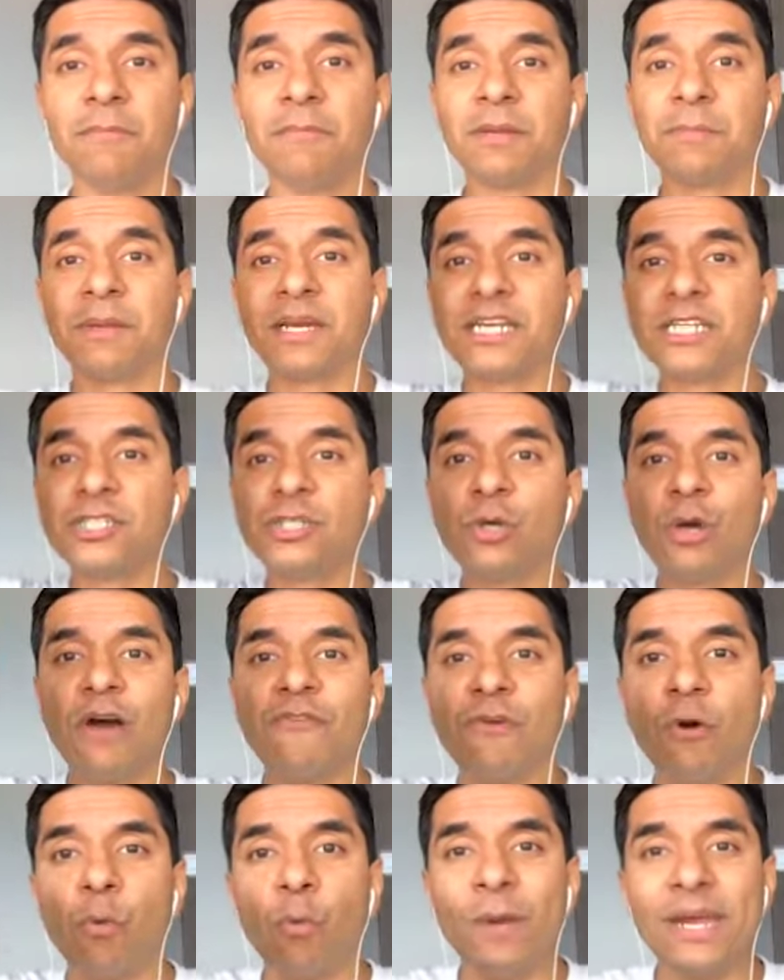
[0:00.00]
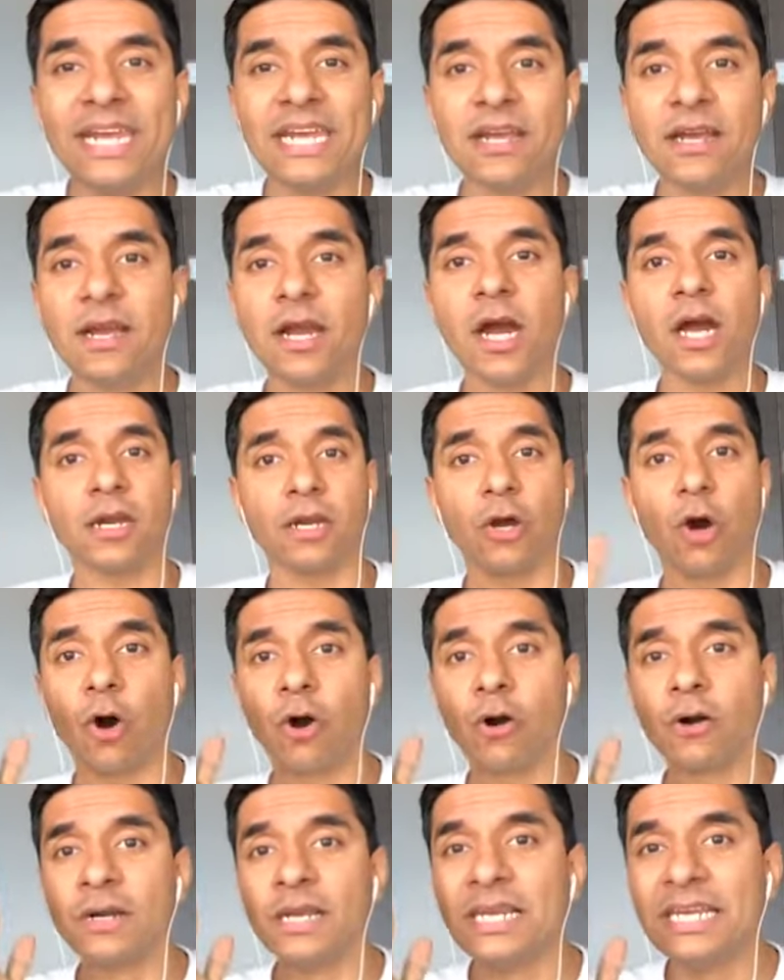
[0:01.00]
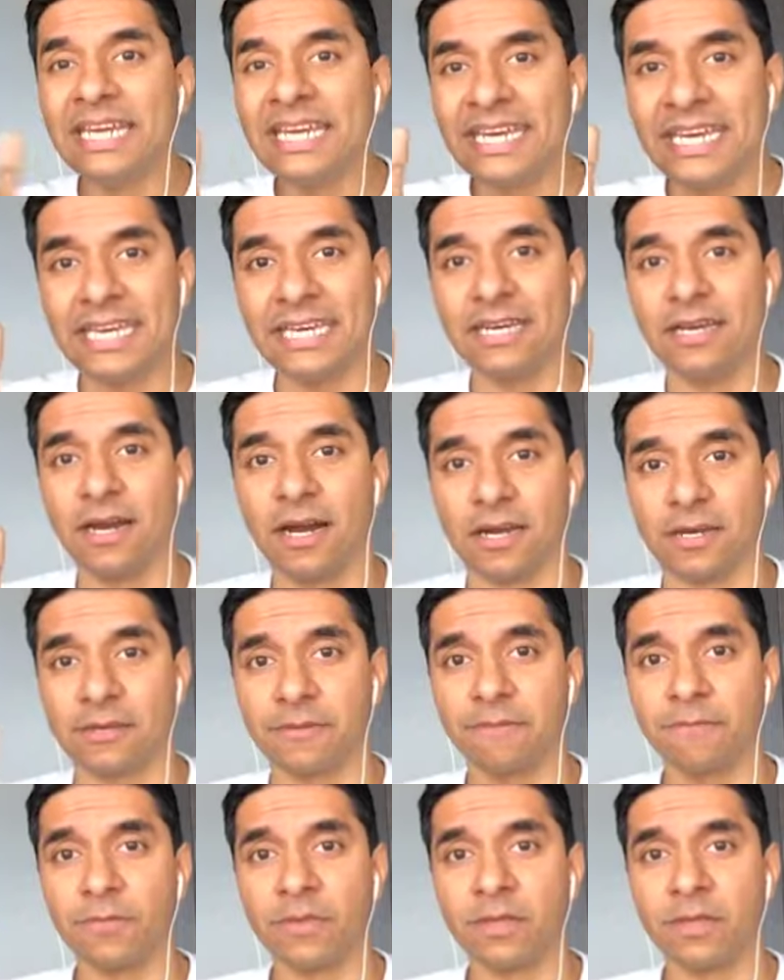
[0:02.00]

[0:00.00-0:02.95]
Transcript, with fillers: But because you have a weak gut or a leaky gut